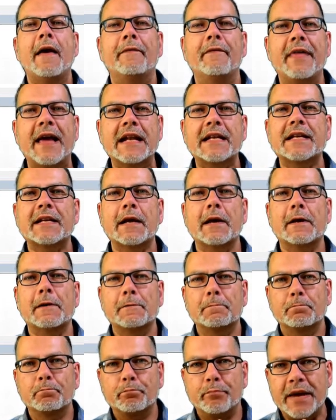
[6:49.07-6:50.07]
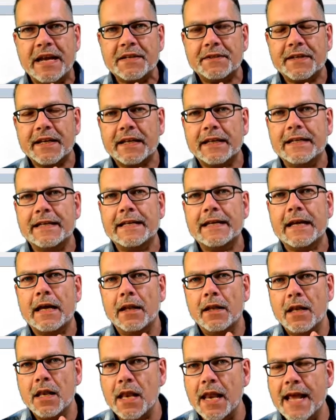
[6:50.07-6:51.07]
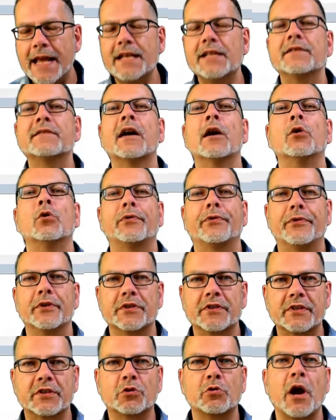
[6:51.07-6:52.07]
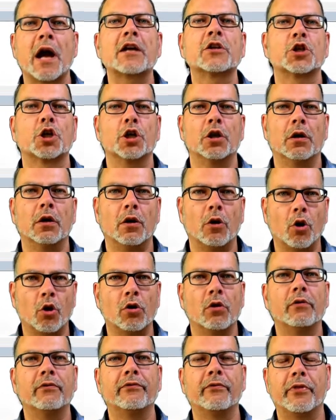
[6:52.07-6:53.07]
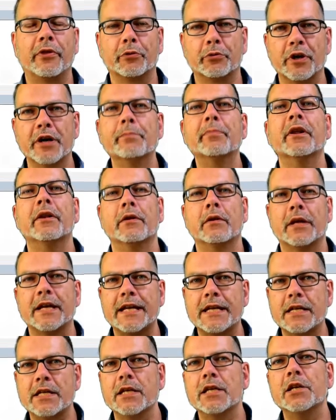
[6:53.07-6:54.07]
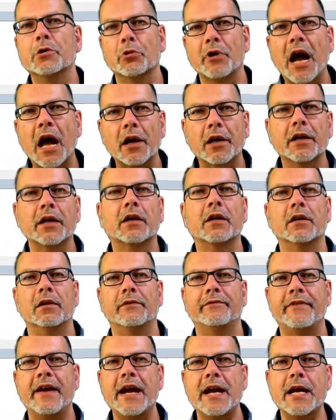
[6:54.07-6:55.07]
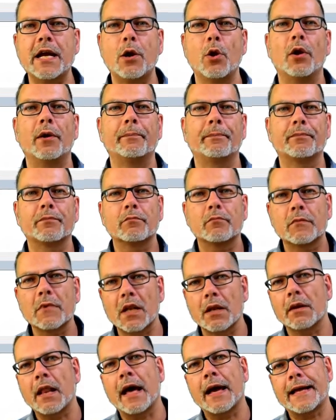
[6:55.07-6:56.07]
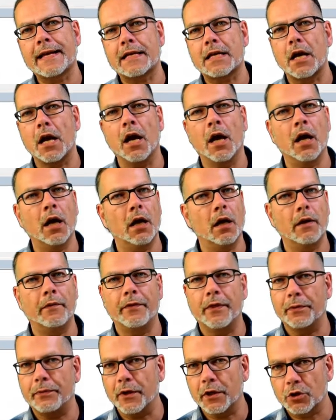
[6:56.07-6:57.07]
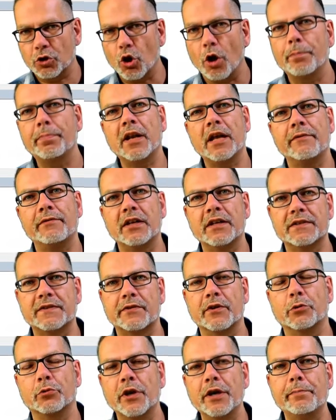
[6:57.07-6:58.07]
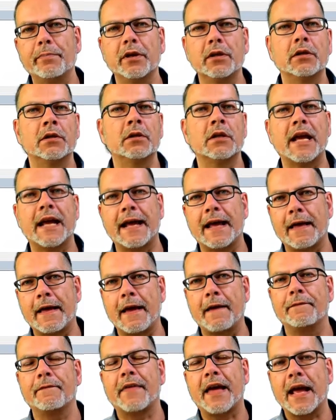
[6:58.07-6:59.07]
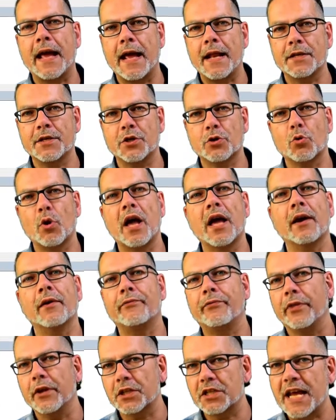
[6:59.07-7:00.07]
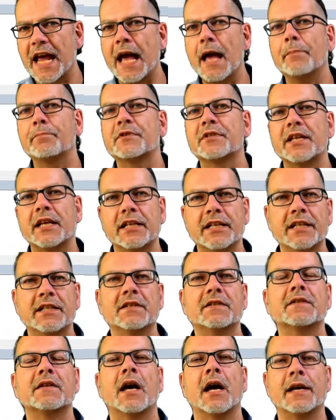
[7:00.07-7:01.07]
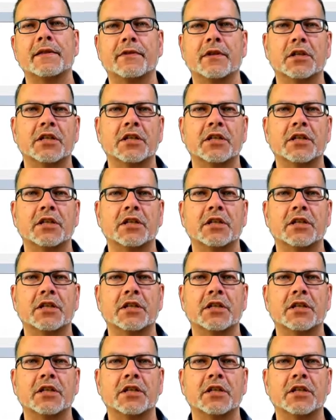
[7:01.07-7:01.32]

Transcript: that basically lays out the structure of the ribbon in a hierarchical way. Like the top level is the ribbon, and then you have the tabs, and inside